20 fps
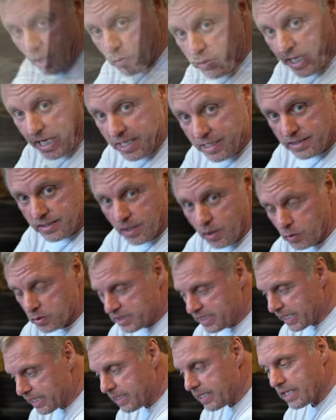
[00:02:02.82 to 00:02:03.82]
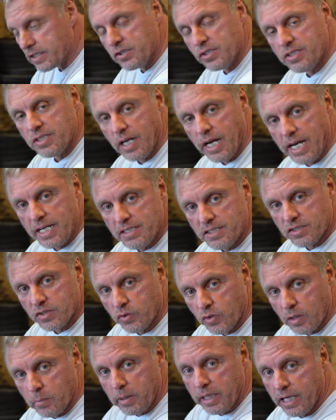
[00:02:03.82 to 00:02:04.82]
Okay, so second exercise is
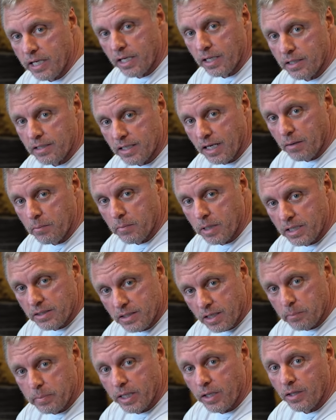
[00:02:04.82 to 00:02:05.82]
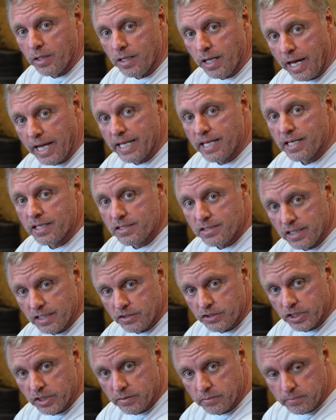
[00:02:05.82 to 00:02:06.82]
gonna be a dumbbell lying
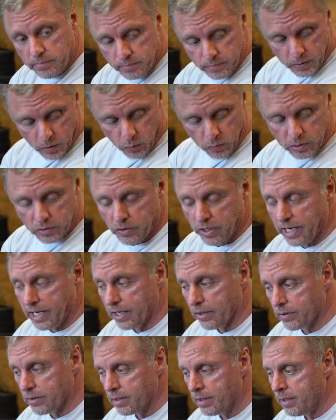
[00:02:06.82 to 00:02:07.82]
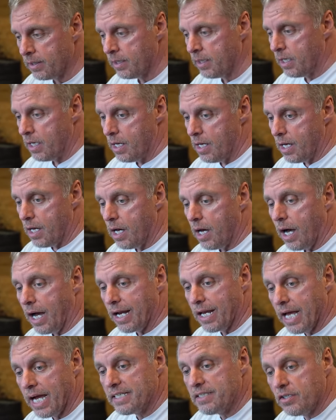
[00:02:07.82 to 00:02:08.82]
extension on the ground.
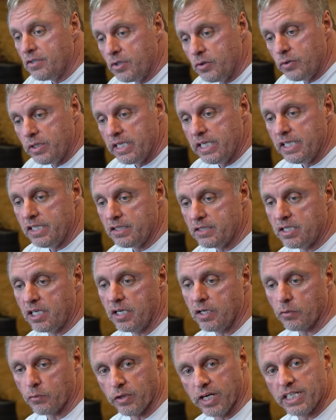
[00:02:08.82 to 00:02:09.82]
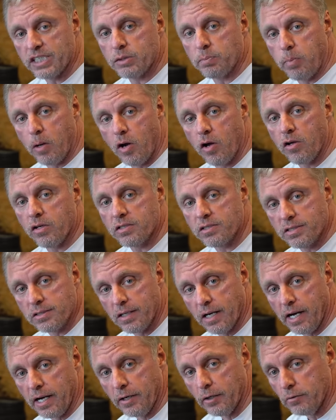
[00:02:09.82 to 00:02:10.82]
I like to do these rest pause
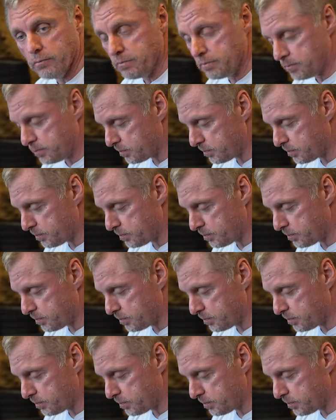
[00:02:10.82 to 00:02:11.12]
style.